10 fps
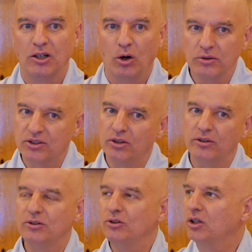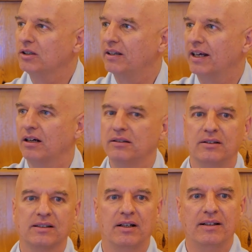Also, you do not take
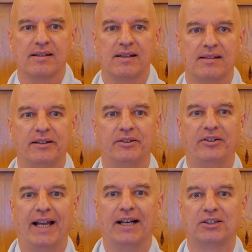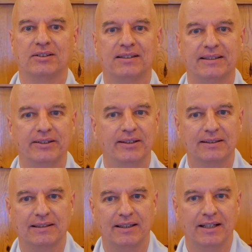others' unnecessary reactions
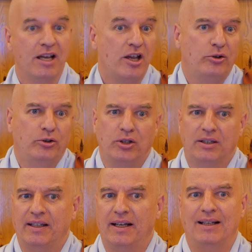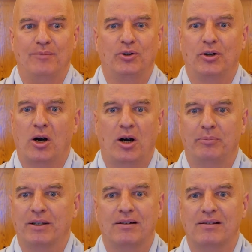seriously. You do not take them to your heart
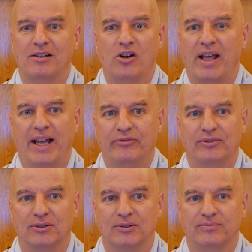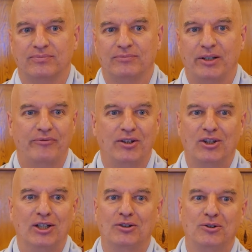because you don't have to. You have
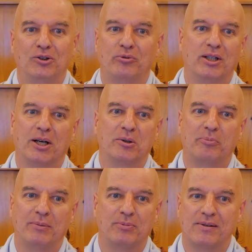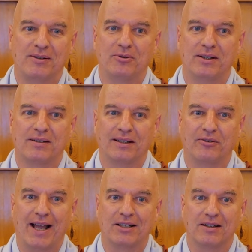nothing to do with other people's dualistic
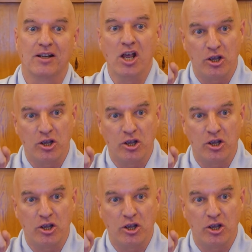reactions.